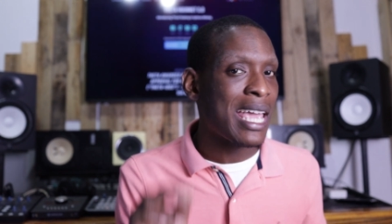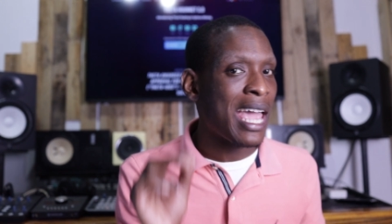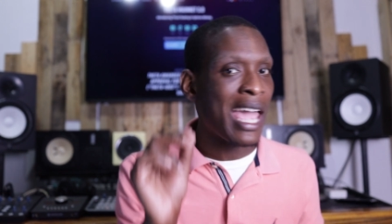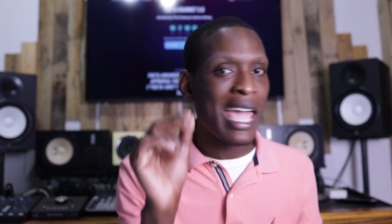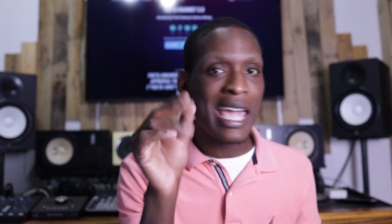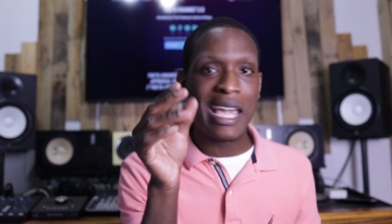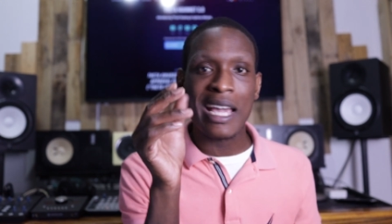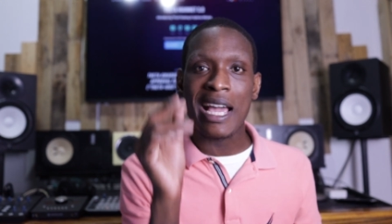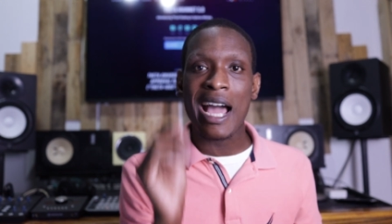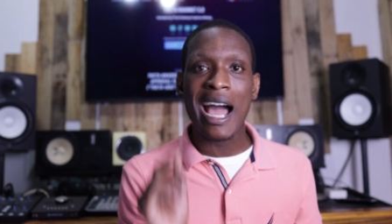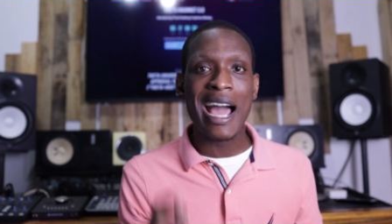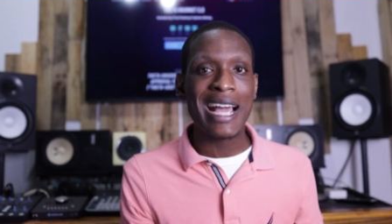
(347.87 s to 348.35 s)

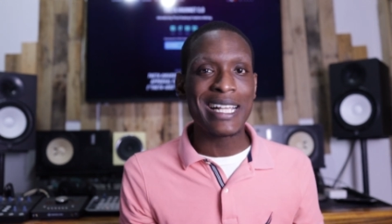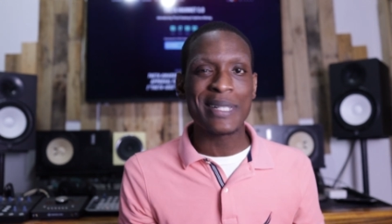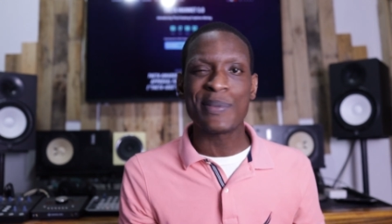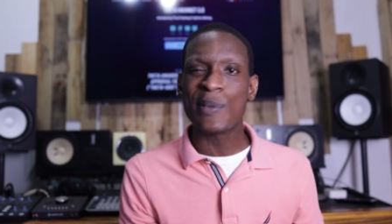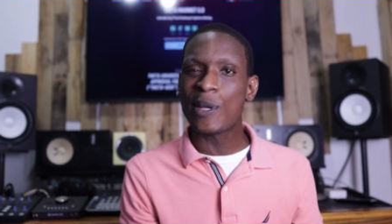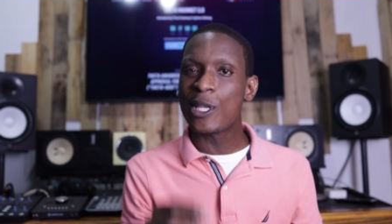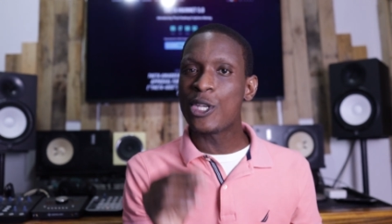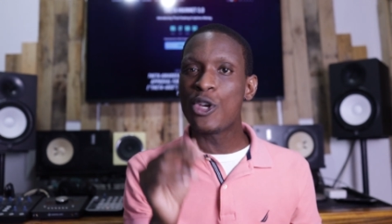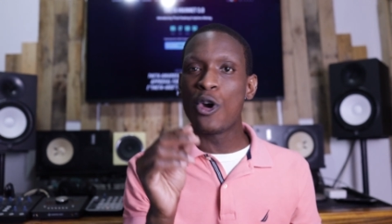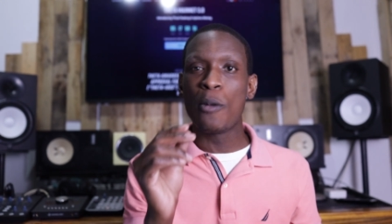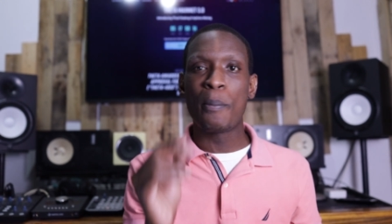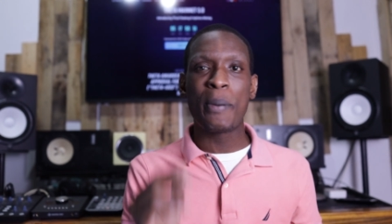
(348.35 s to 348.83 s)
hey guys,
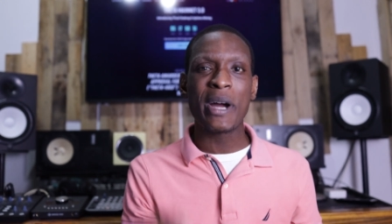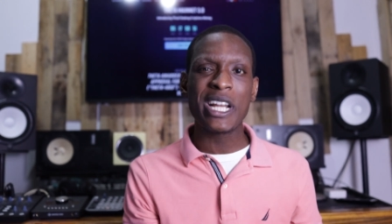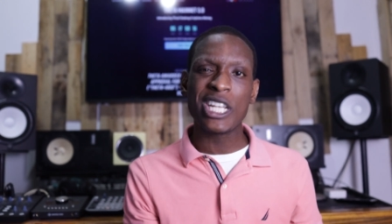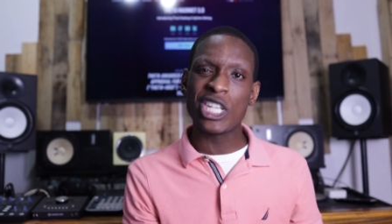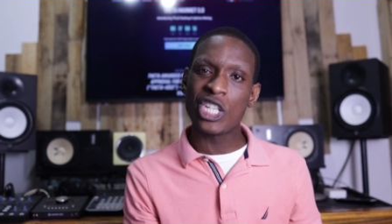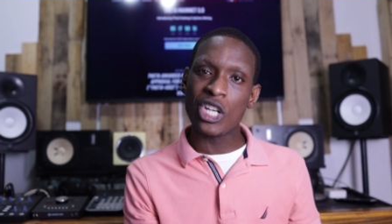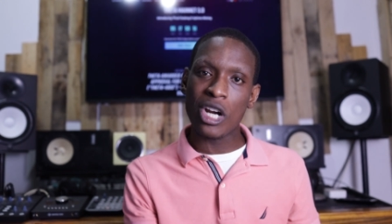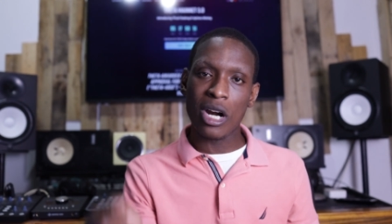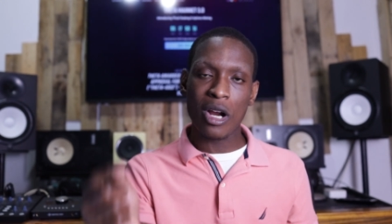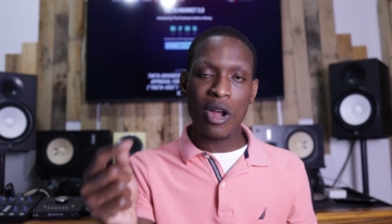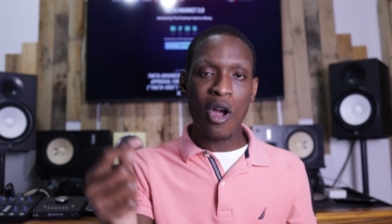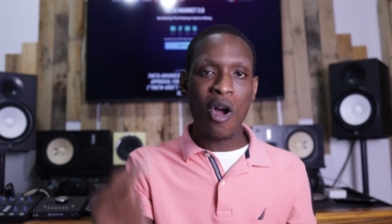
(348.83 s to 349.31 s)
when you
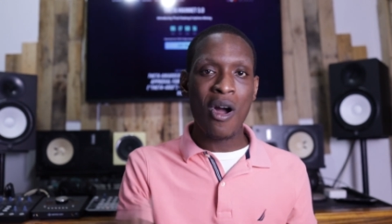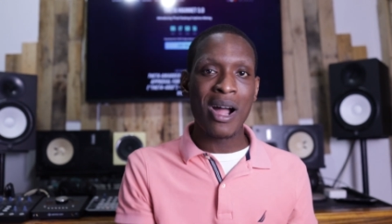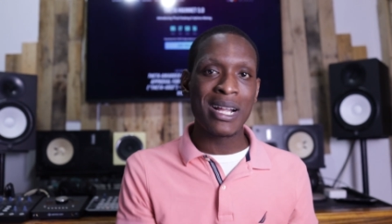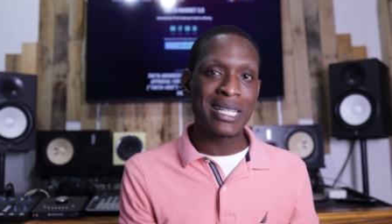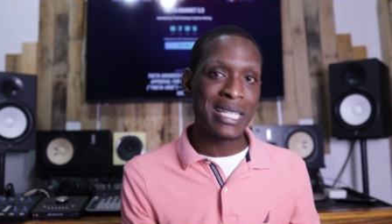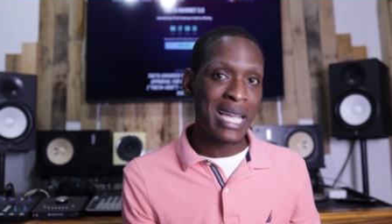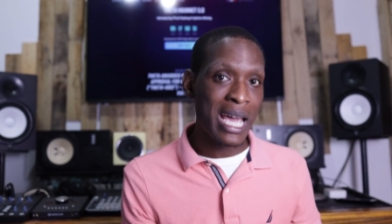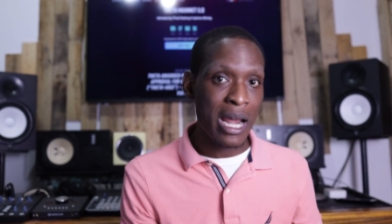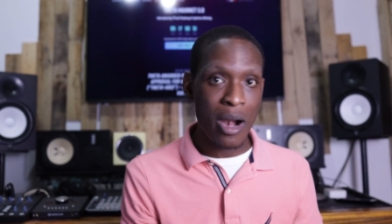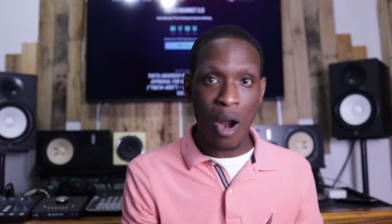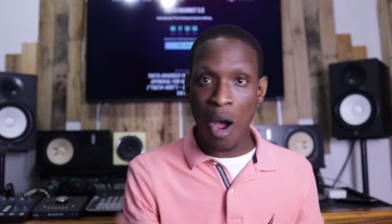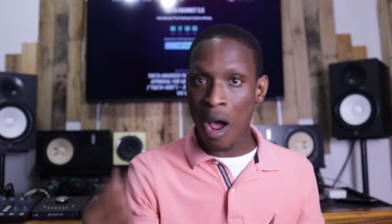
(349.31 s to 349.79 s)
put your
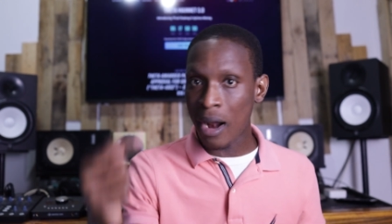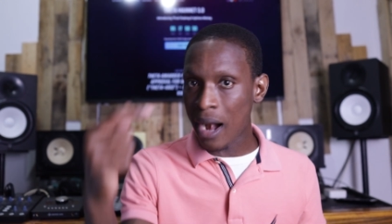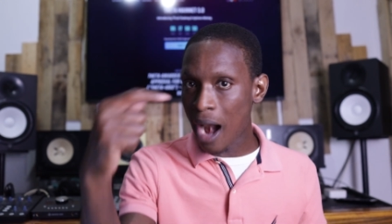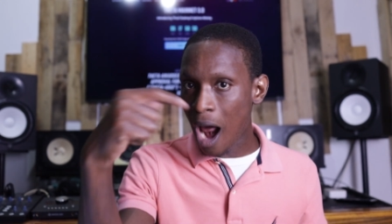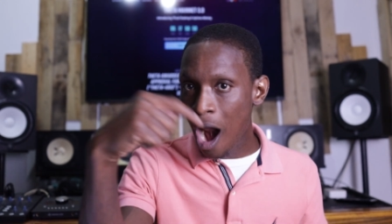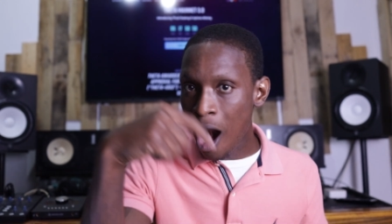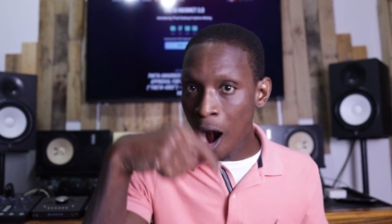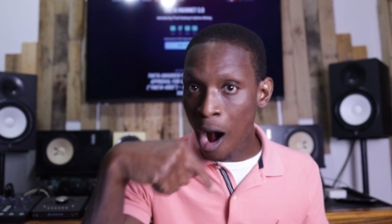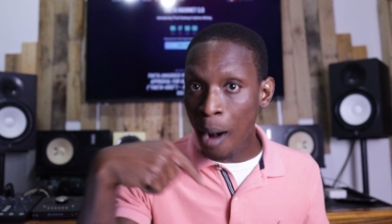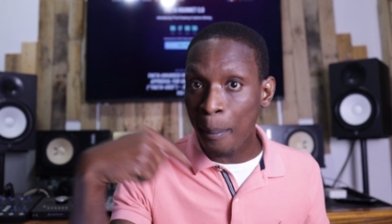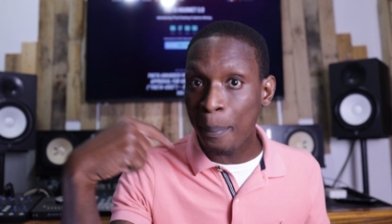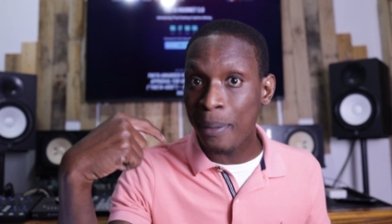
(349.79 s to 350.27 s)
content on
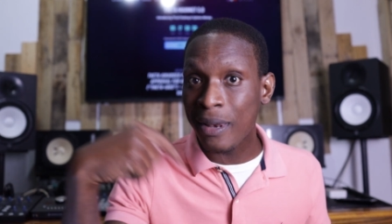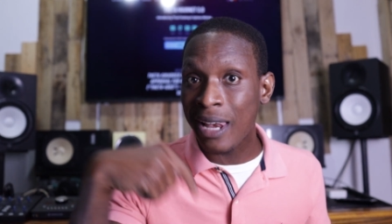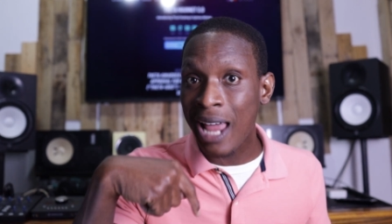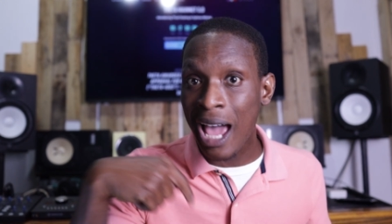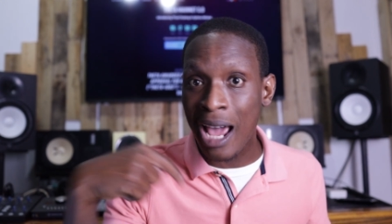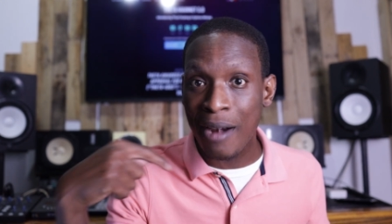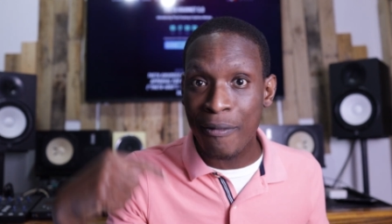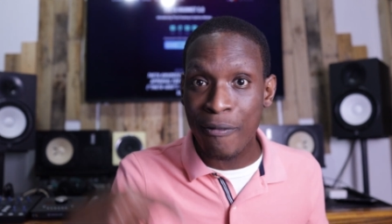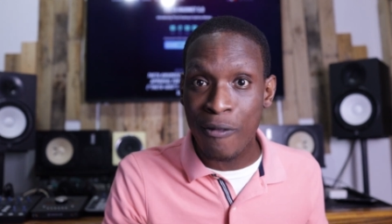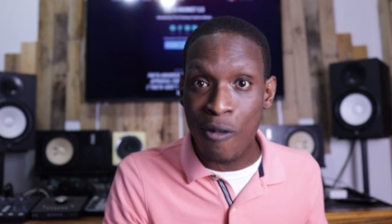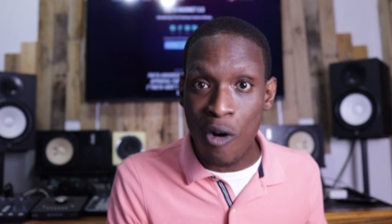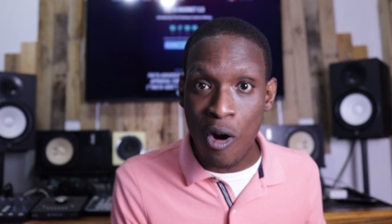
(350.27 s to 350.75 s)
our
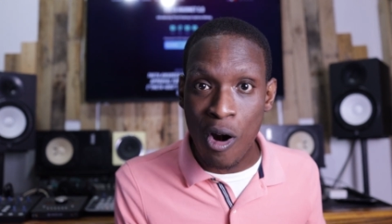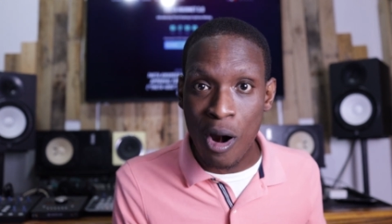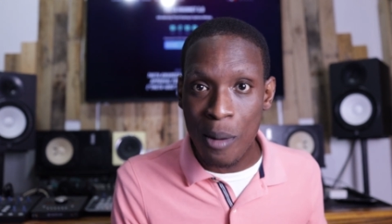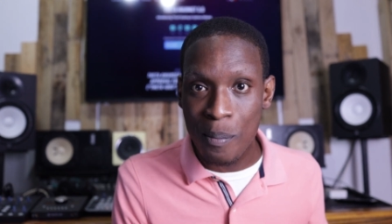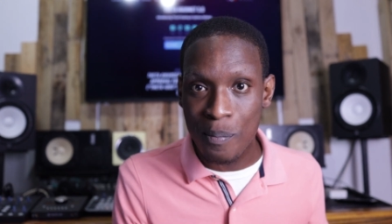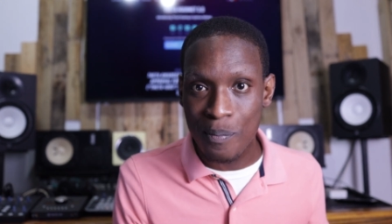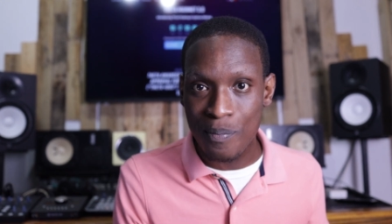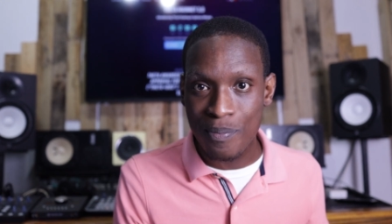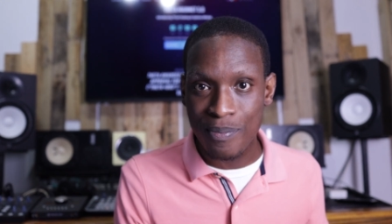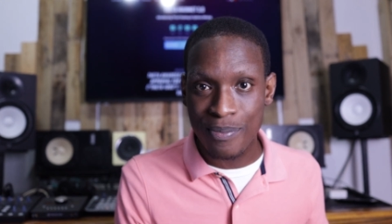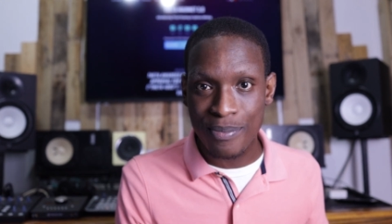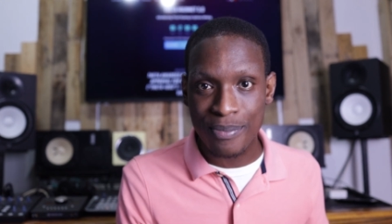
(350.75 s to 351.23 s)

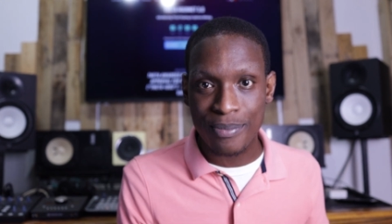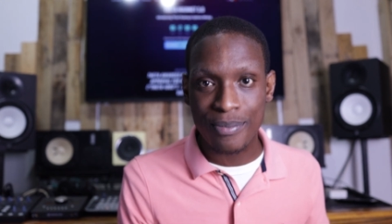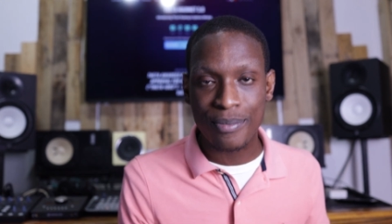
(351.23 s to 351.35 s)
platform,